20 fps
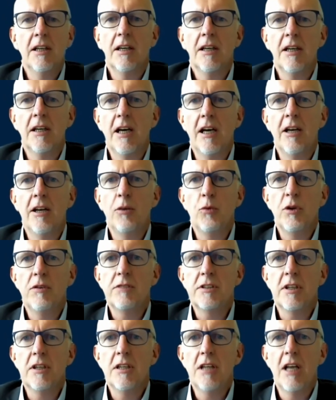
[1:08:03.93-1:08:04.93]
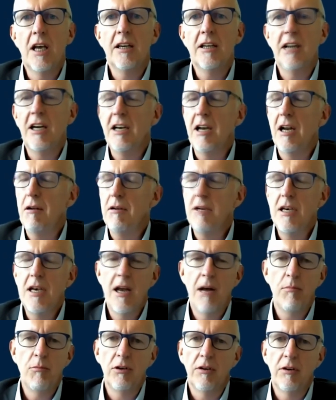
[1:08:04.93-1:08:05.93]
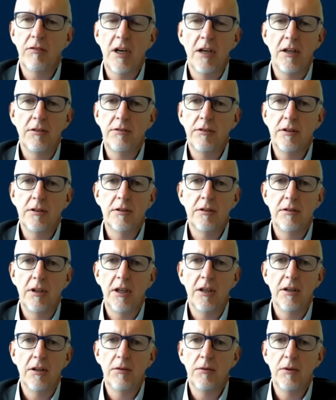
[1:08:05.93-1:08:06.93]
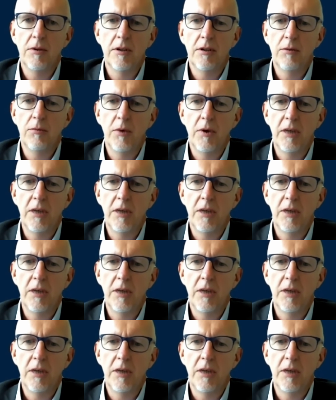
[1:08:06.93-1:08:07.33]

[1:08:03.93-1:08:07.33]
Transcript: And we've seen that in a number of countries around the world